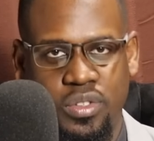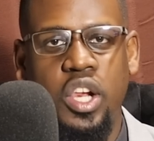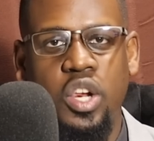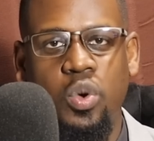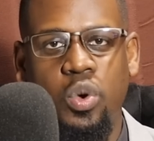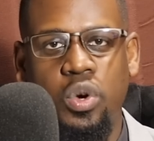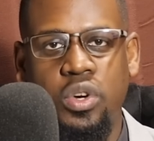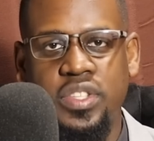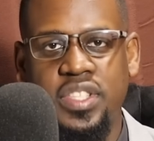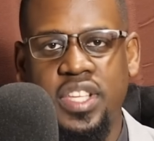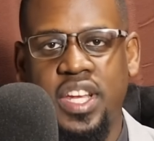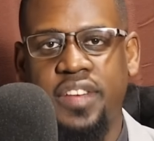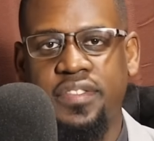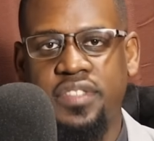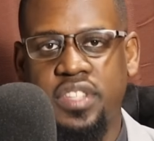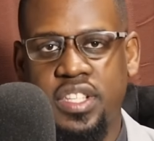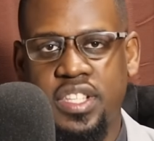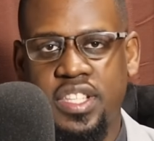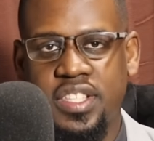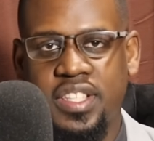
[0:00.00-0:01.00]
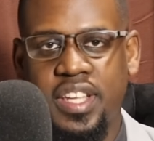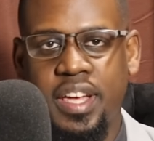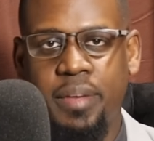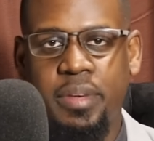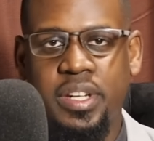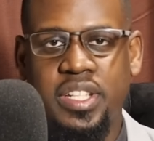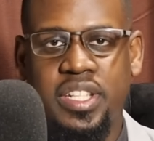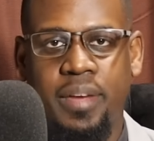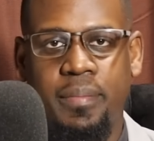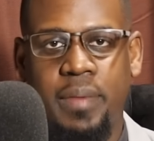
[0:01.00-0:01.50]
Luos, and I've said this time
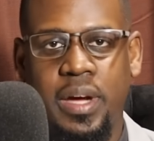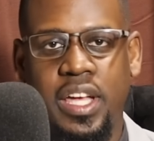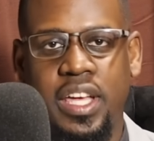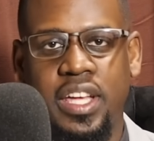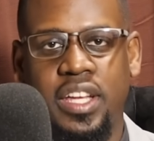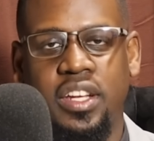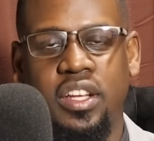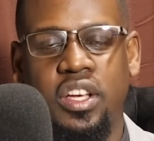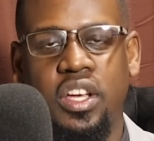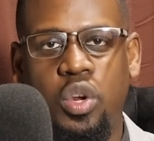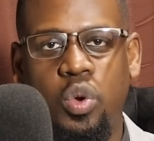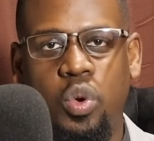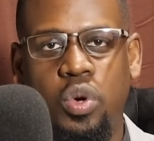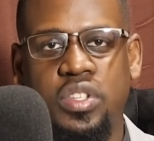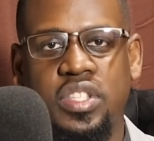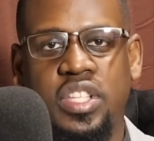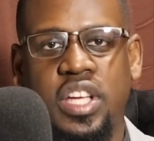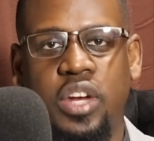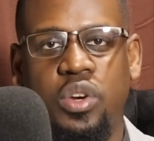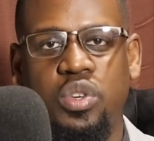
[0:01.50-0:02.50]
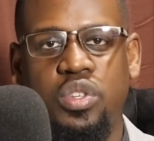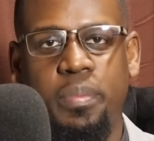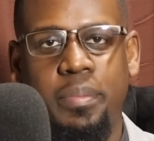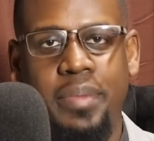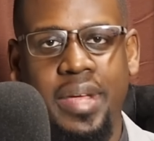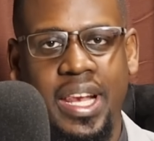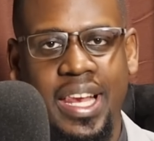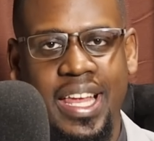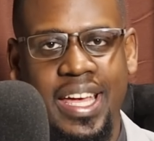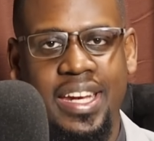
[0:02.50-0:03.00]
and time again, Luos cannot
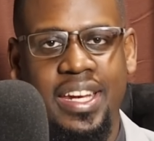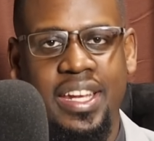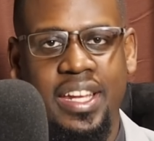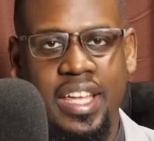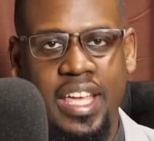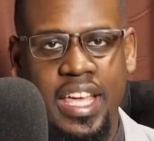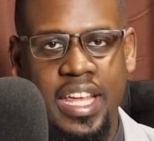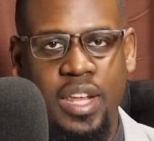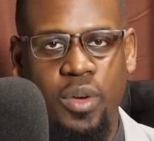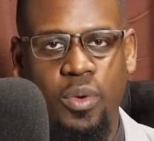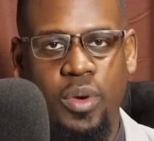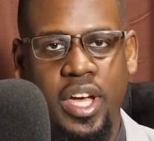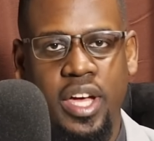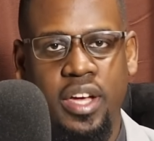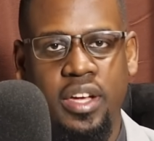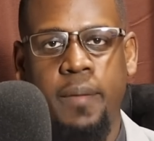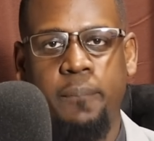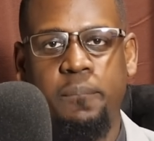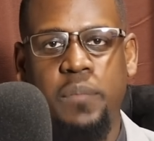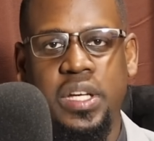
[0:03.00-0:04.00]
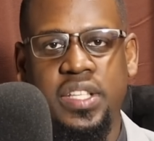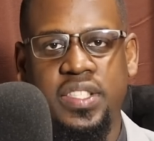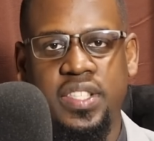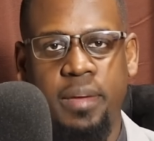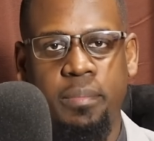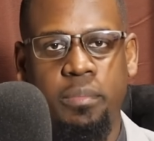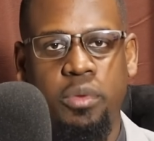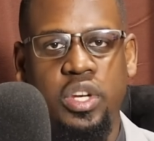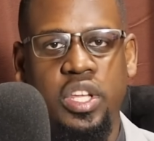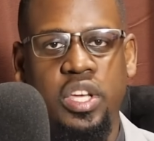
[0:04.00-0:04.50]
be led anywhere by
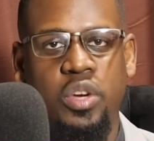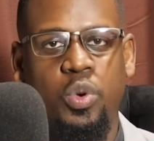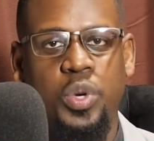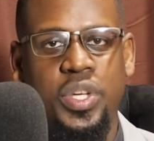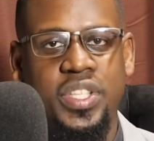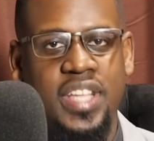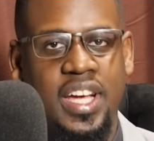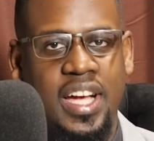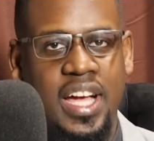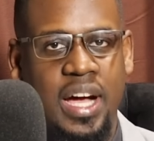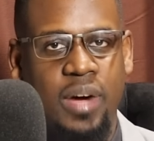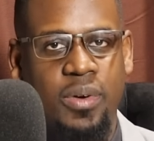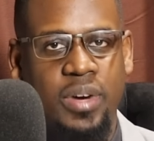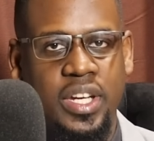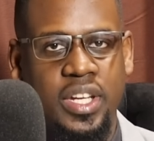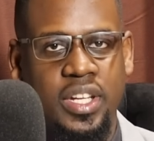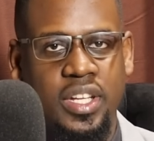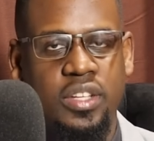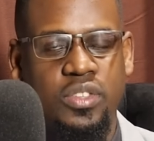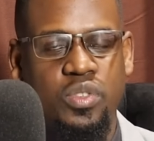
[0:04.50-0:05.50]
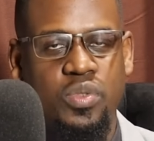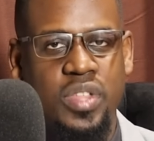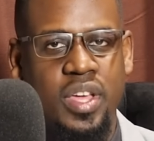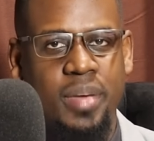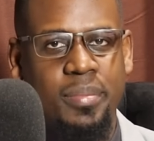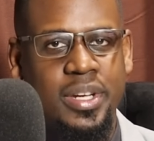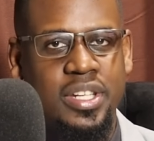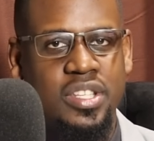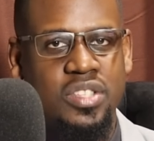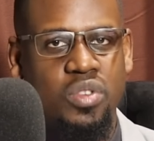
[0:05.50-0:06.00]
somebody who is a coward. To
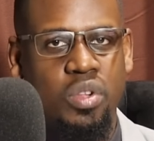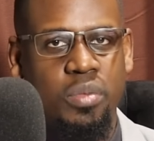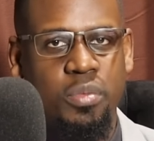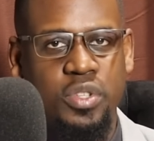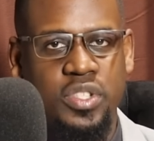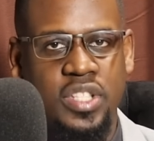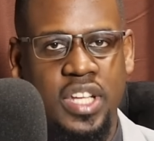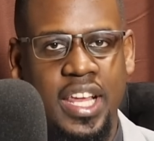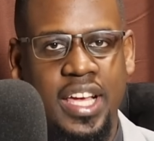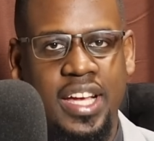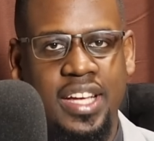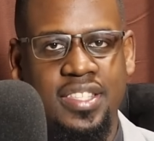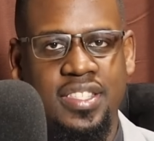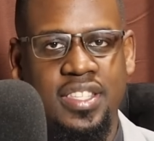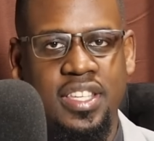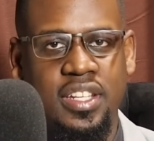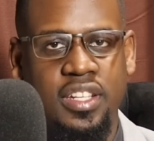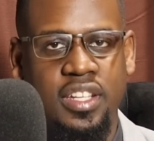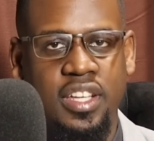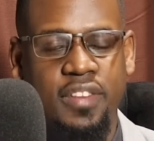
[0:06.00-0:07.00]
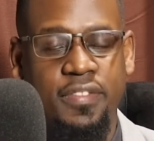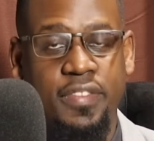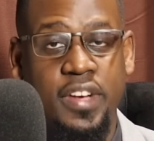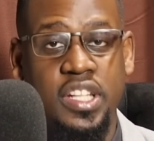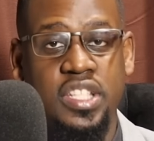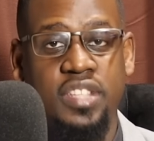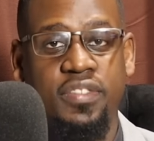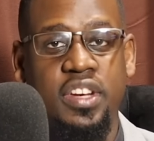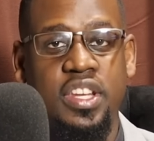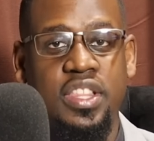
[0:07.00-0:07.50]
them, it is almost like a sin. In
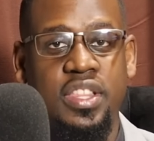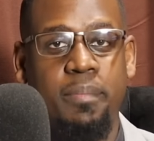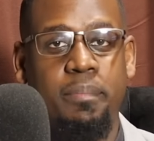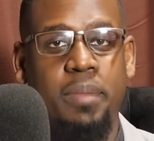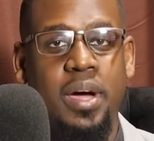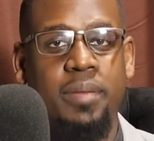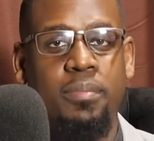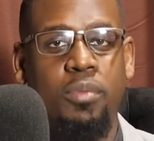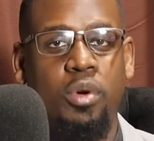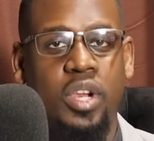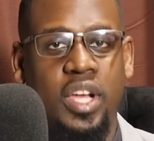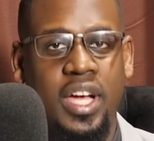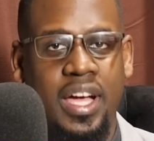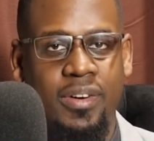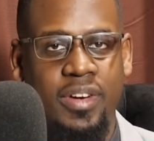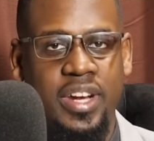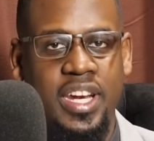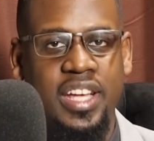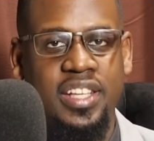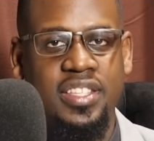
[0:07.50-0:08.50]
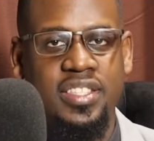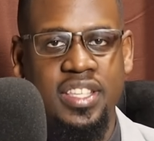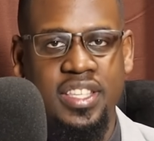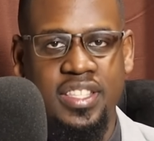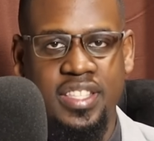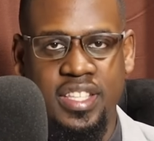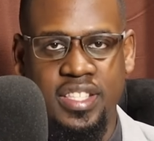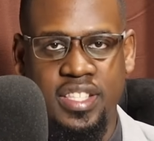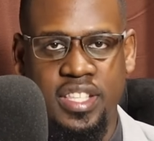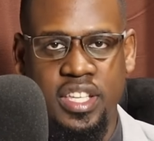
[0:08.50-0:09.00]
fact, even in the Bible, cowardice
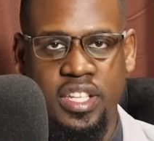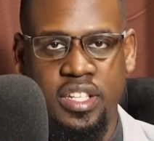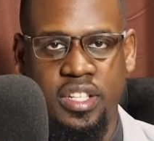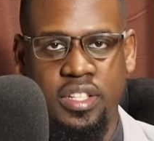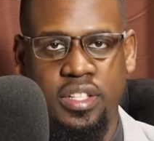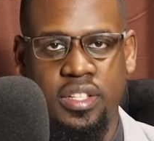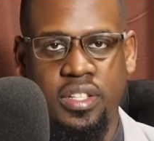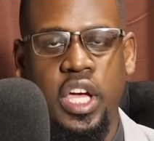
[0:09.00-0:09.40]
is a sin.